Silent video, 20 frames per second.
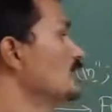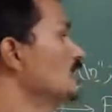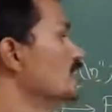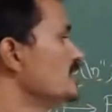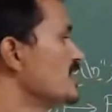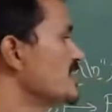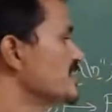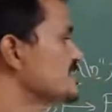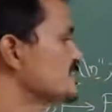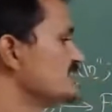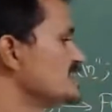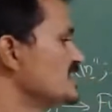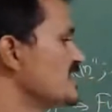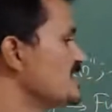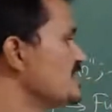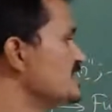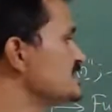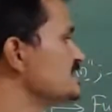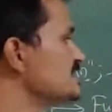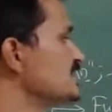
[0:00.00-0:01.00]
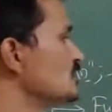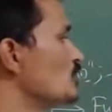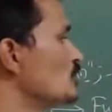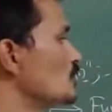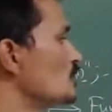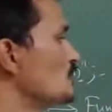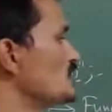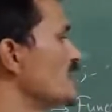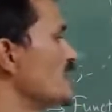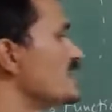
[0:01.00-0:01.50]
Next, n is equal
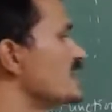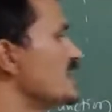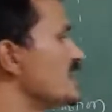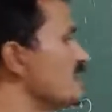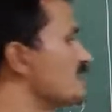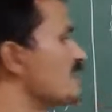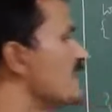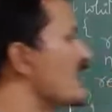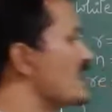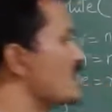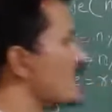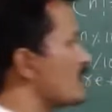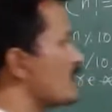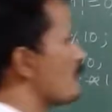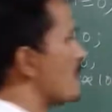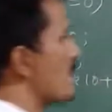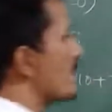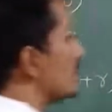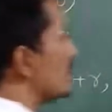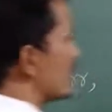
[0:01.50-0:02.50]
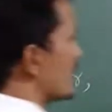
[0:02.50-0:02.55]
to n divided by